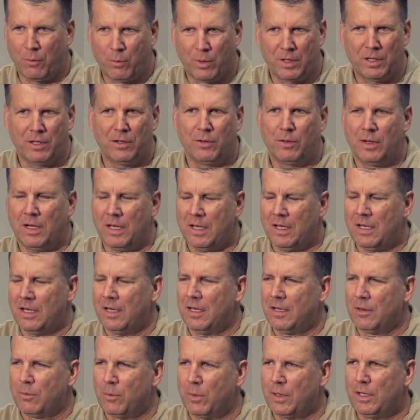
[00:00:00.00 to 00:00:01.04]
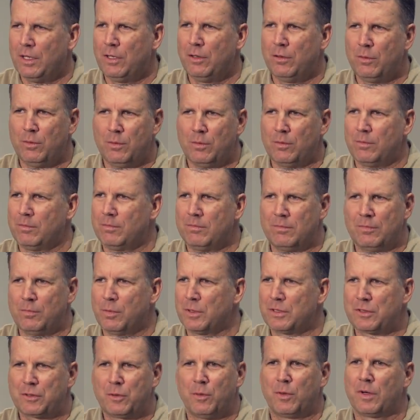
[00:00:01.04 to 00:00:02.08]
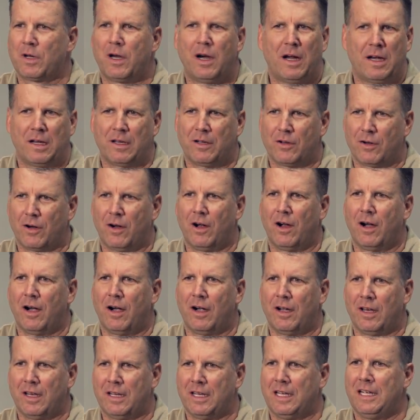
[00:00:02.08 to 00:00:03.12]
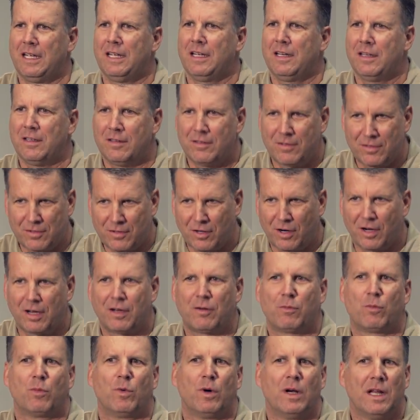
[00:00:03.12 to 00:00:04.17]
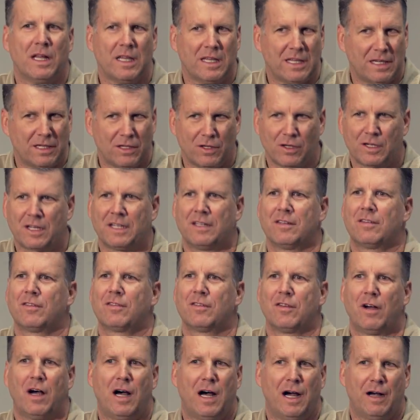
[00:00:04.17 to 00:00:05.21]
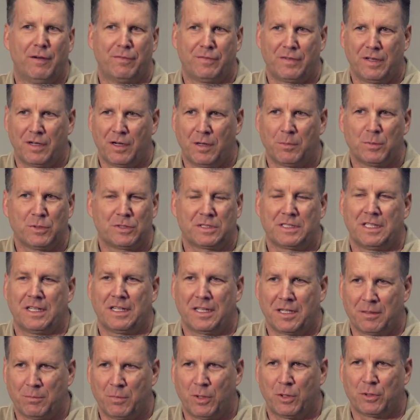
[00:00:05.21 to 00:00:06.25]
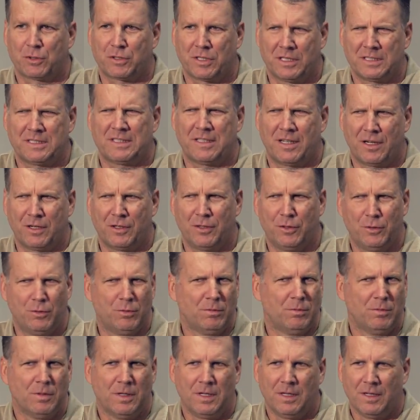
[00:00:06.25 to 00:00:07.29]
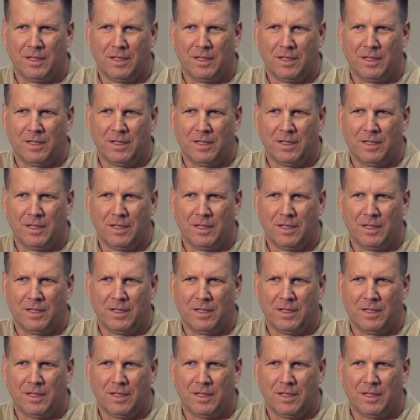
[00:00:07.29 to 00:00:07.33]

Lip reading: What's going on in your heart? And he started really looking soft and almost getting emotional. I said, are you